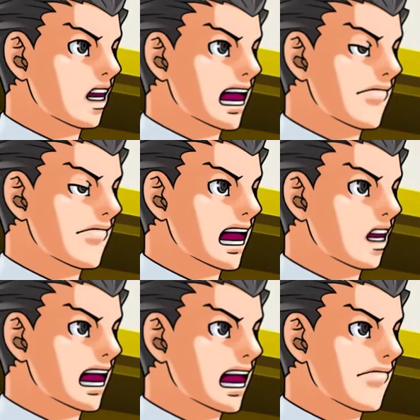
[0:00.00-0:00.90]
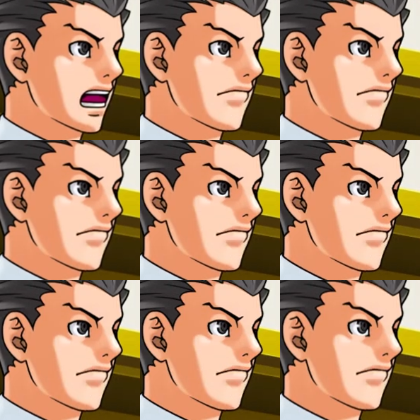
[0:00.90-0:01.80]
Okay, if you really had
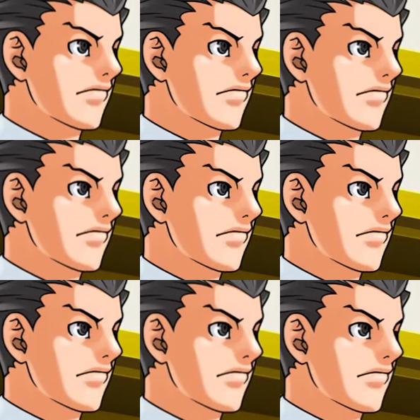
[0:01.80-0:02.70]
witnessed my client,